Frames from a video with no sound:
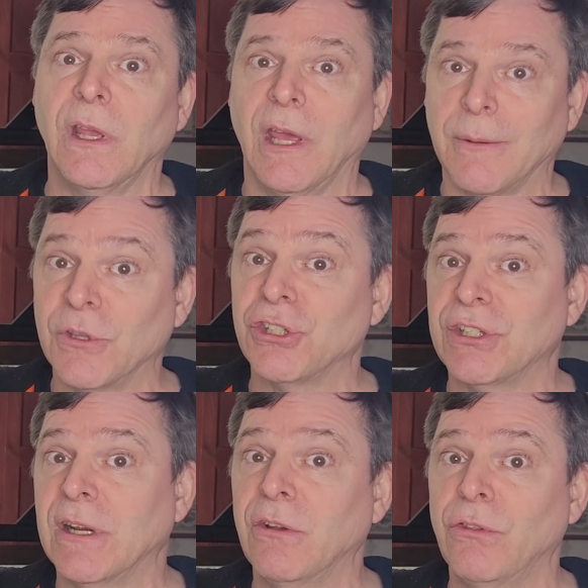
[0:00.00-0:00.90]
and I'm gonna
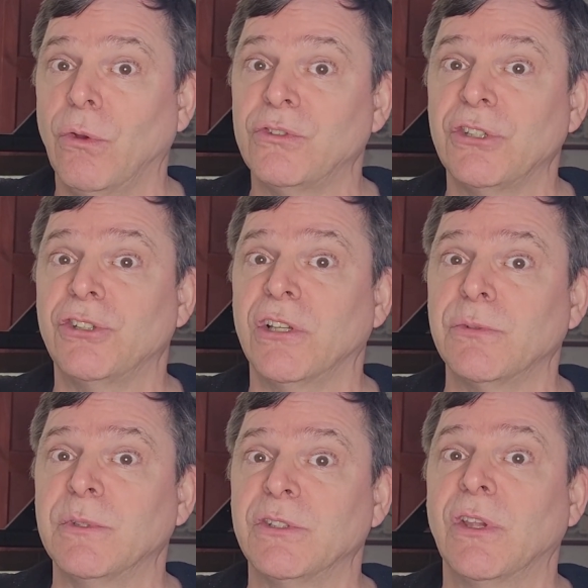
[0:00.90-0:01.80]
share those
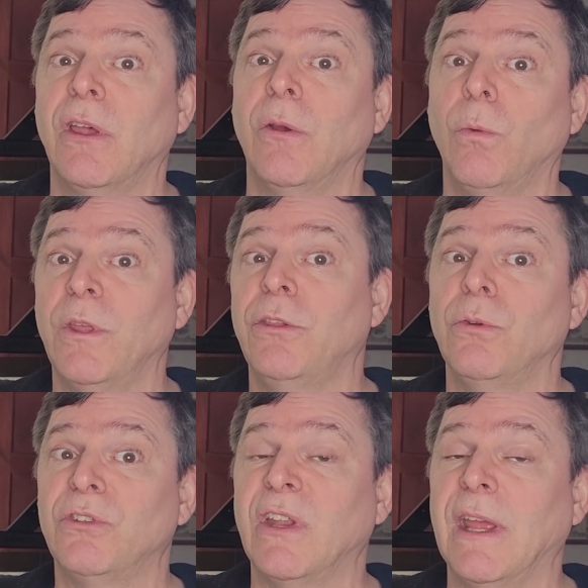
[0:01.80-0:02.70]
adjustments with you
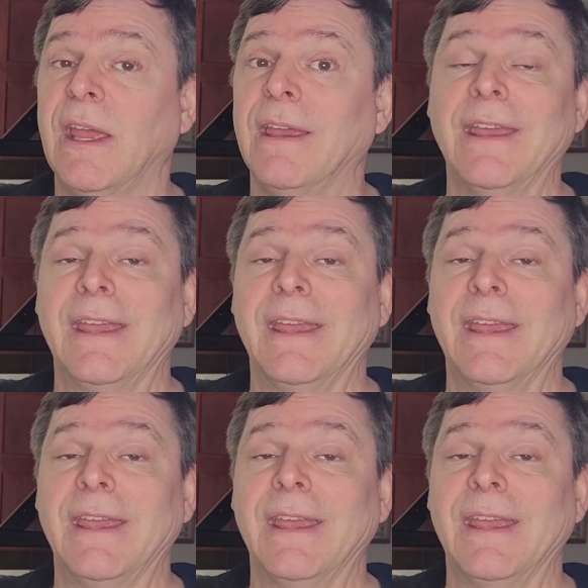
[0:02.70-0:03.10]
today.